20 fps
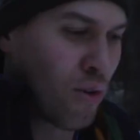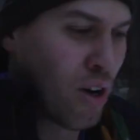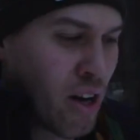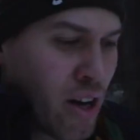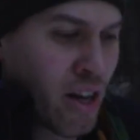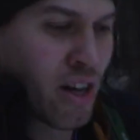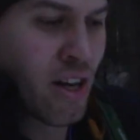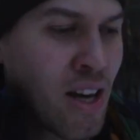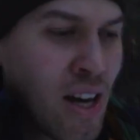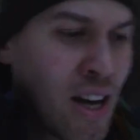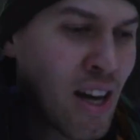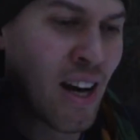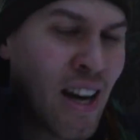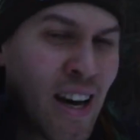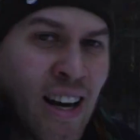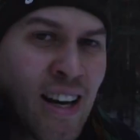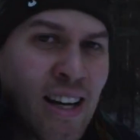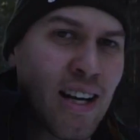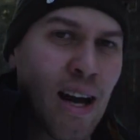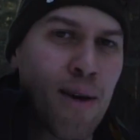
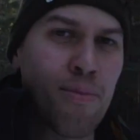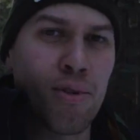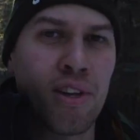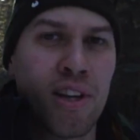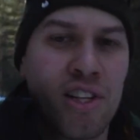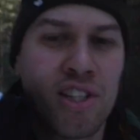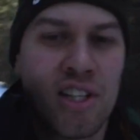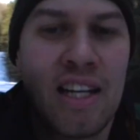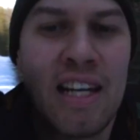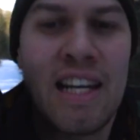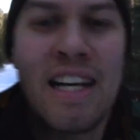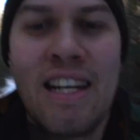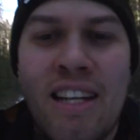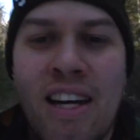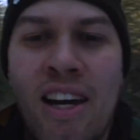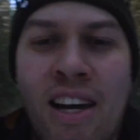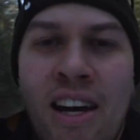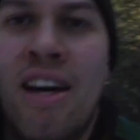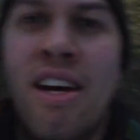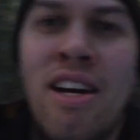A couple of things you need:
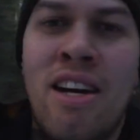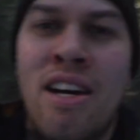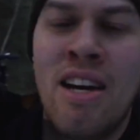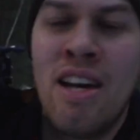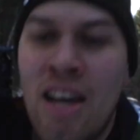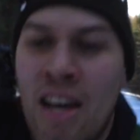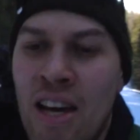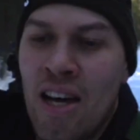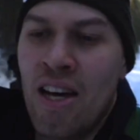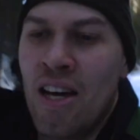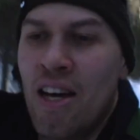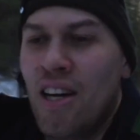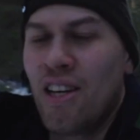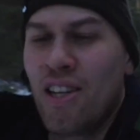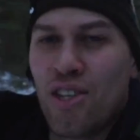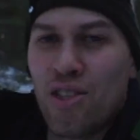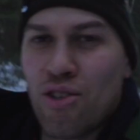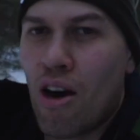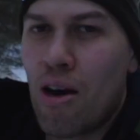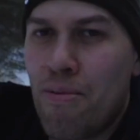
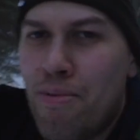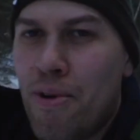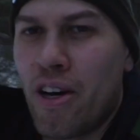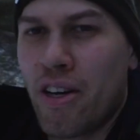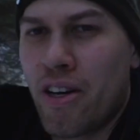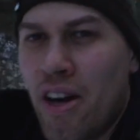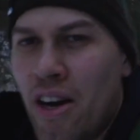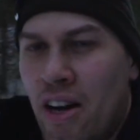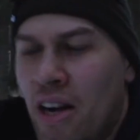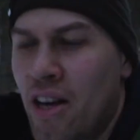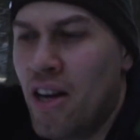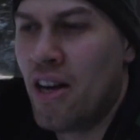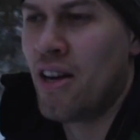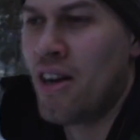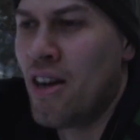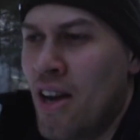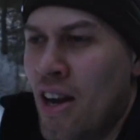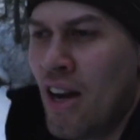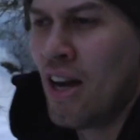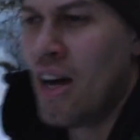tripod,
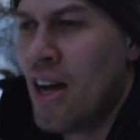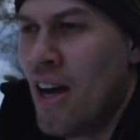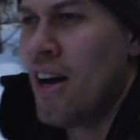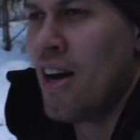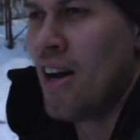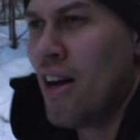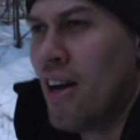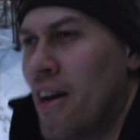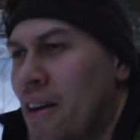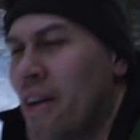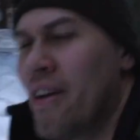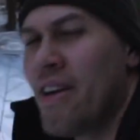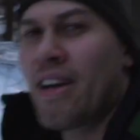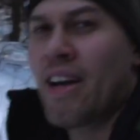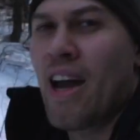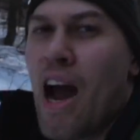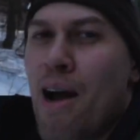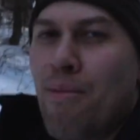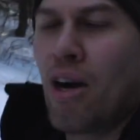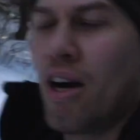
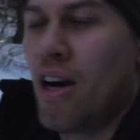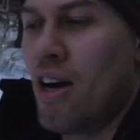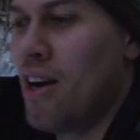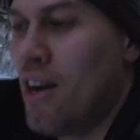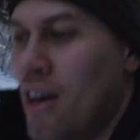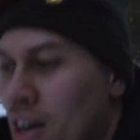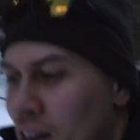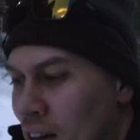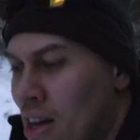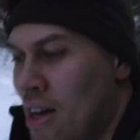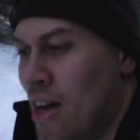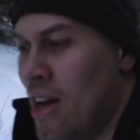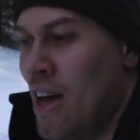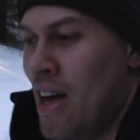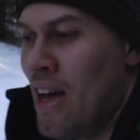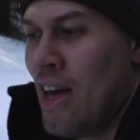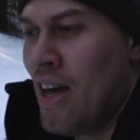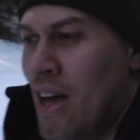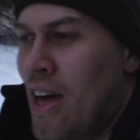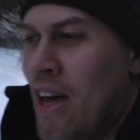camera,
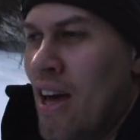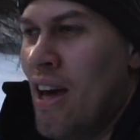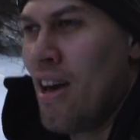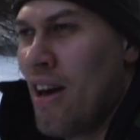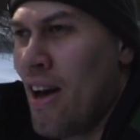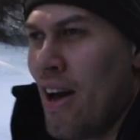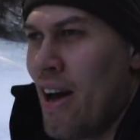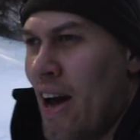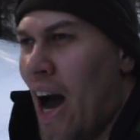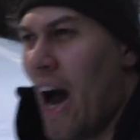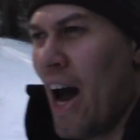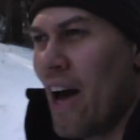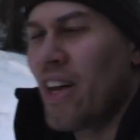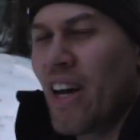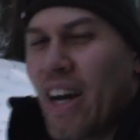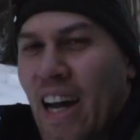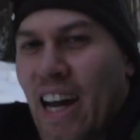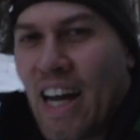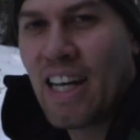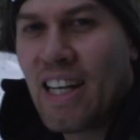and then
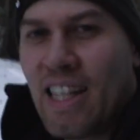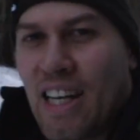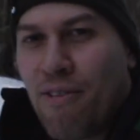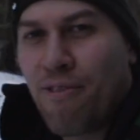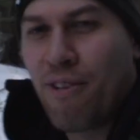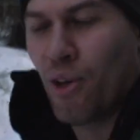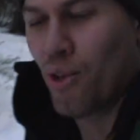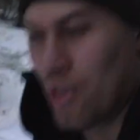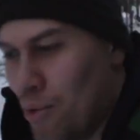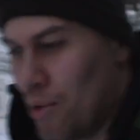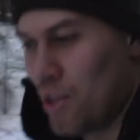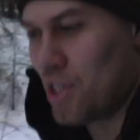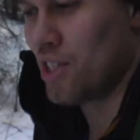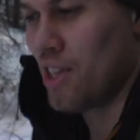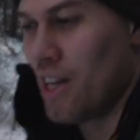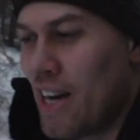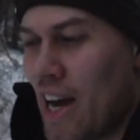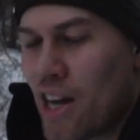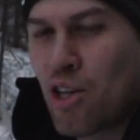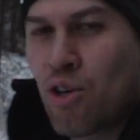an ND filter, which is
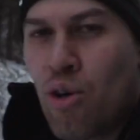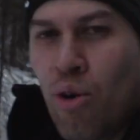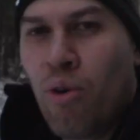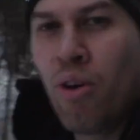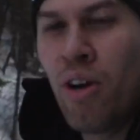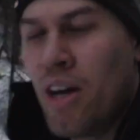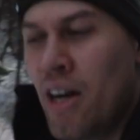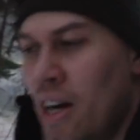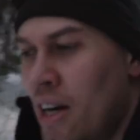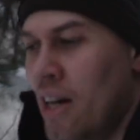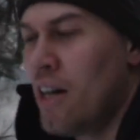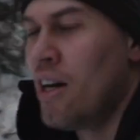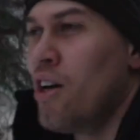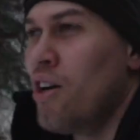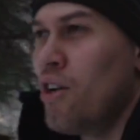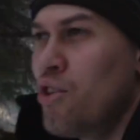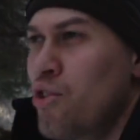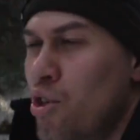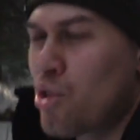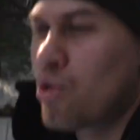a
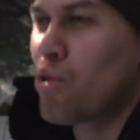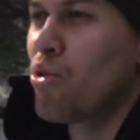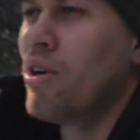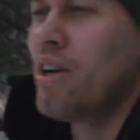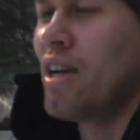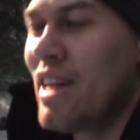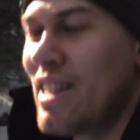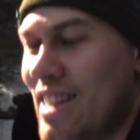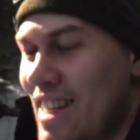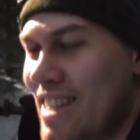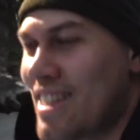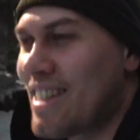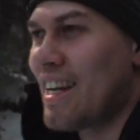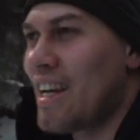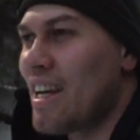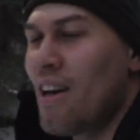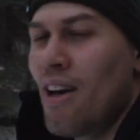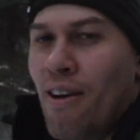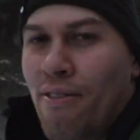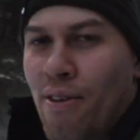neutral
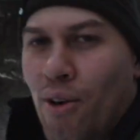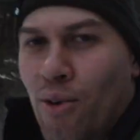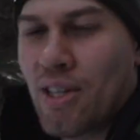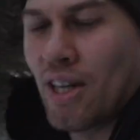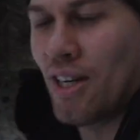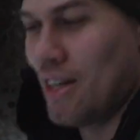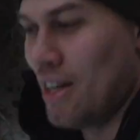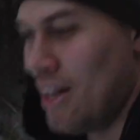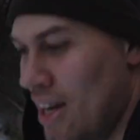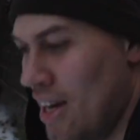density filter.